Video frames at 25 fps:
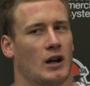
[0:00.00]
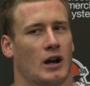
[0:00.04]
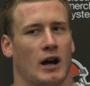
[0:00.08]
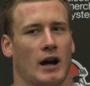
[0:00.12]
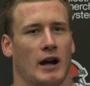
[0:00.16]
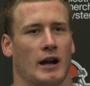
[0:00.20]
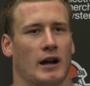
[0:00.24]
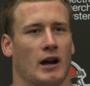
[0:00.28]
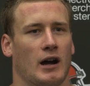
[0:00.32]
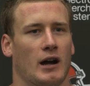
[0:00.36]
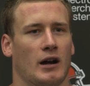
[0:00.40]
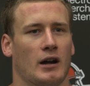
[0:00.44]

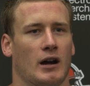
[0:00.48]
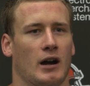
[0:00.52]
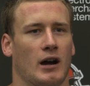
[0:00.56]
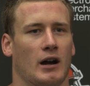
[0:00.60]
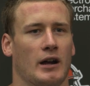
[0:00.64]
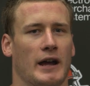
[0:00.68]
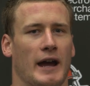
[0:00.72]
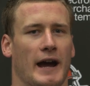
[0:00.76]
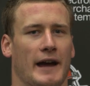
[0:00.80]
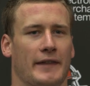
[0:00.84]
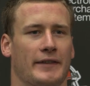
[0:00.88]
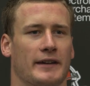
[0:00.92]
I,
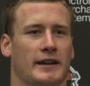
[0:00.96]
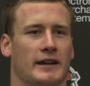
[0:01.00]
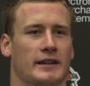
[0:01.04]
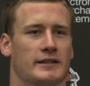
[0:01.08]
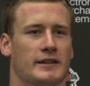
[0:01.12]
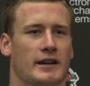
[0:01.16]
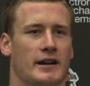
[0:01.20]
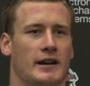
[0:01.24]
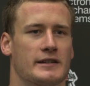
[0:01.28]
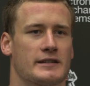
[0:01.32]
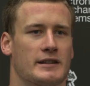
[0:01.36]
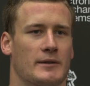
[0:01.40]
yeah, I think it
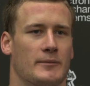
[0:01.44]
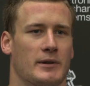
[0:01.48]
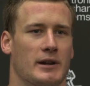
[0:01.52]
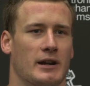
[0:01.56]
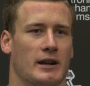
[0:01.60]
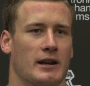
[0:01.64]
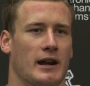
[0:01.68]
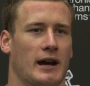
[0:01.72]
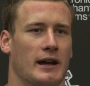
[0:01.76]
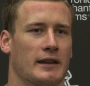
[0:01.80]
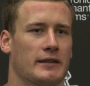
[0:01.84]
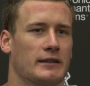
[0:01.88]
does. I
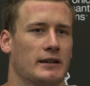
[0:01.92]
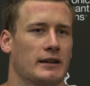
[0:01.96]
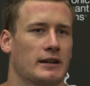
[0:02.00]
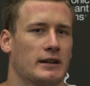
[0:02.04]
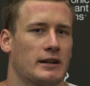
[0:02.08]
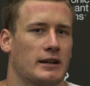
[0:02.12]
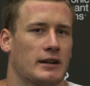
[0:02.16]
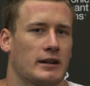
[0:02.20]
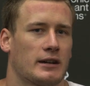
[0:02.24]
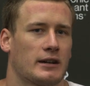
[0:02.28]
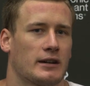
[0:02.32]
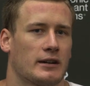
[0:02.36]
mean, I
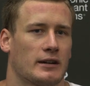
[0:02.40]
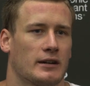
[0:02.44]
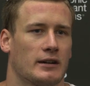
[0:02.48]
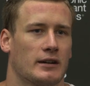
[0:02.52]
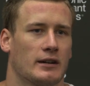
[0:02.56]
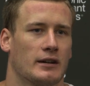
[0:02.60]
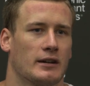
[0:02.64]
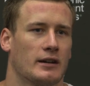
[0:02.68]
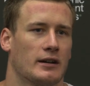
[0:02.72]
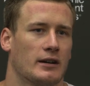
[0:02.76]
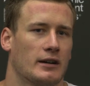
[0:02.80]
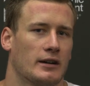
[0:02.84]
think
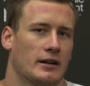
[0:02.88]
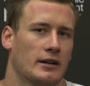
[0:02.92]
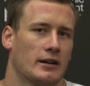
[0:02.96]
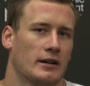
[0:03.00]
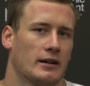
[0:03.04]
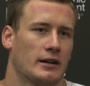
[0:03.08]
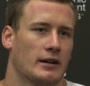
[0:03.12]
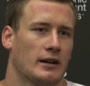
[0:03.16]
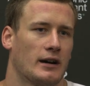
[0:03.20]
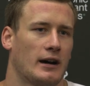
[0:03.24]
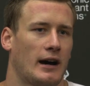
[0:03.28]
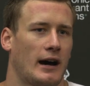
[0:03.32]

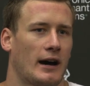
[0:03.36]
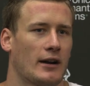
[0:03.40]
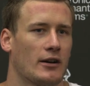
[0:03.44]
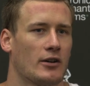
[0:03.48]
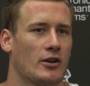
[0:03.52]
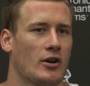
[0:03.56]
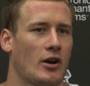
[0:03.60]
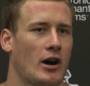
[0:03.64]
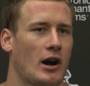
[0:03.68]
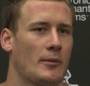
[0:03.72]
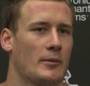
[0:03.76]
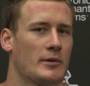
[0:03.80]
I
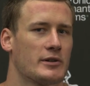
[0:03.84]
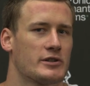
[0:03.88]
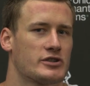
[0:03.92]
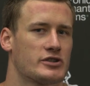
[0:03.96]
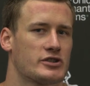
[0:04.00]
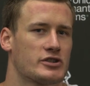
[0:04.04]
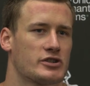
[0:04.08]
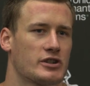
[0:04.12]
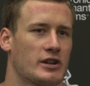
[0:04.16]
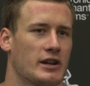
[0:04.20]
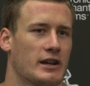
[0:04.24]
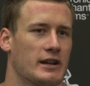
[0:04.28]
don't know how
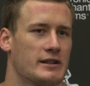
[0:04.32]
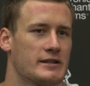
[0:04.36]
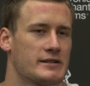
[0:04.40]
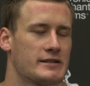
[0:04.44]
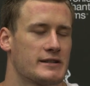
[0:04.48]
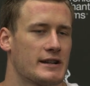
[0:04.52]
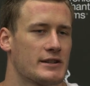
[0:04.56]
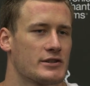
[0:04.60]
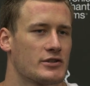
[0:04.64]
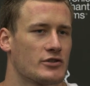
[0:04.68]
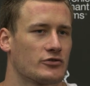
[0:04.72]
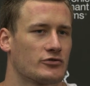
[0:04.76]
much it
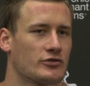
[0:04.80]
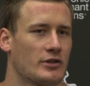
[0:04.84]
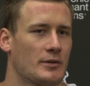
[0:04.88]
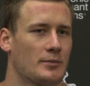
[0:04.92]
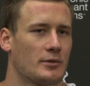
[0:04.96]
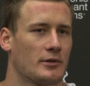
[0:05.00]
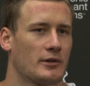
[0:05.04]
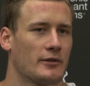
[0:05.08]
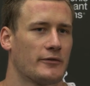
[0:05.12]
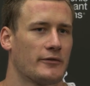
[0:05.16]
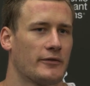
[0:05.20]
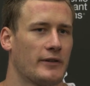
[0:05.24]
sends a
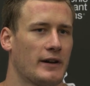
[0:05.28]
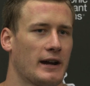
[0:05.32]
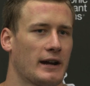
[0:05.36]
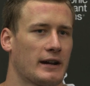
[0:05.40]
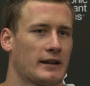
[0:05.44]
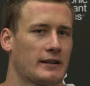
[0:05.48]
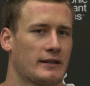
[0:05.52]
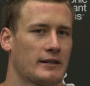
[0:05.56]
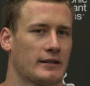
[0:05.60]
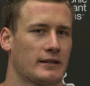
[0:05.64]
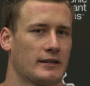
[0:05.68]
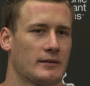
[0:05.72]
ripple
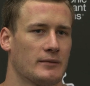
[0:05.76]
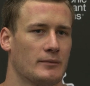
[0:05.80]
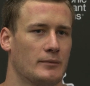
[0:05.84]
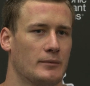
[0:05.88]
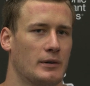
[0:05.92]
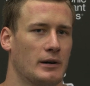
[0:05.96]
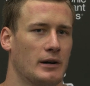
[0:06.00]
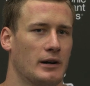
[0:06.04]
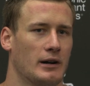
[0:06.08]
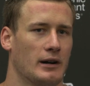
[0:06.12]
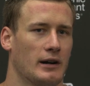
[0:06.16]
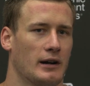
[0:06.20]
effect,
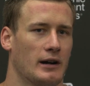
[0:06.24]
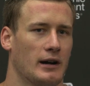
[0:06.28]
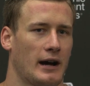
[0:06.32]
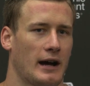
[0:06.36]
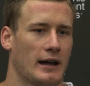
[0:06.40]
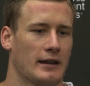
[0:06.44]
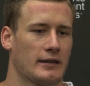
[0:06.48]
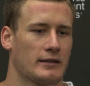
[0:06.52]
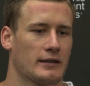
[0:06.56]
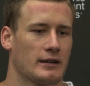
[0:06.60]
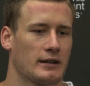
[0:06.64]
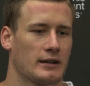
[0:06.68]
but
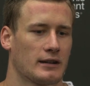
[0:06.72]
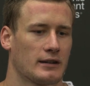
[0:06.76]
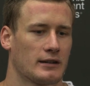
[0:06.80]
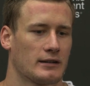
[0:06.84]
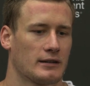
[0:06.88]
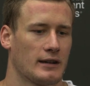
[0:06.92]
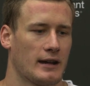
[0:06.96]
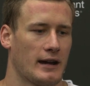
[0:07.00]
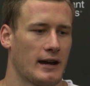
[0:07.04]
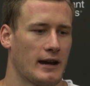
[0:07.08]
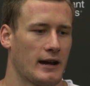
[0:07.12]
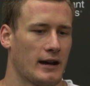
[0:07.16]
I
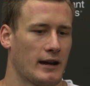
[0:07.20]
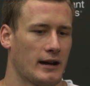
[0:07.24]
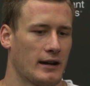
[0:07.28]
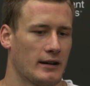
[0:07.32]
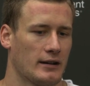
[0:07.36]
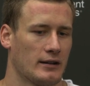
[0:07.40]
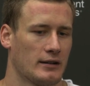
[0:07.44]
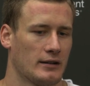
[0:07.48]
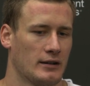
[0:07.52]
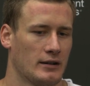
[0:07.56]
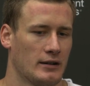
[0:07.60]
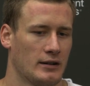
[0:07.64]
think that
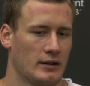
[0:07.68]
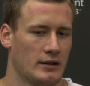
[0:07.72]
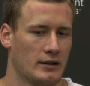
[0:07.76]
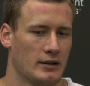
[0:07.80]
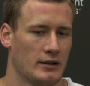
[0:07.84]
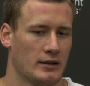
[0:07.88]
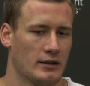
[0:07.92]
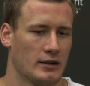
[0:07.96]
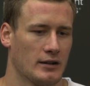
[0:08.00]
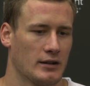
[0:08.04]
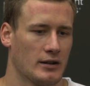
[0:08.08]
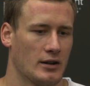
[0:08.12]

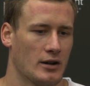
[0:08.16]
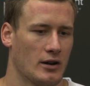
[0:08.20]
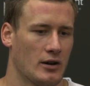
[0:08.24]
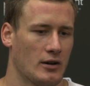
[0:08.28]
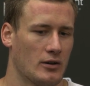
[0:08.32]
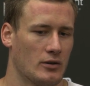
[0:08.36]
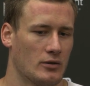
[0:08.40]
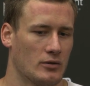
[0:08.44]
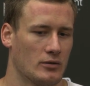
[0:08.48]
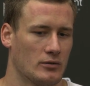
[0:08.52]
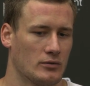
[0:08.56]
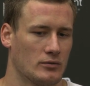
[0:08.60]
you
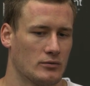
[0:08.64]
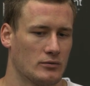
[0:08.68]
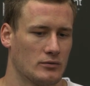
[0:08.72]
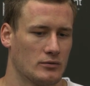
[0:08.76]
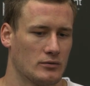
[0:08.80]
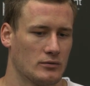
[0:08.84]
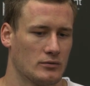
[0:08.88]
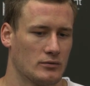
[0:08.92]
know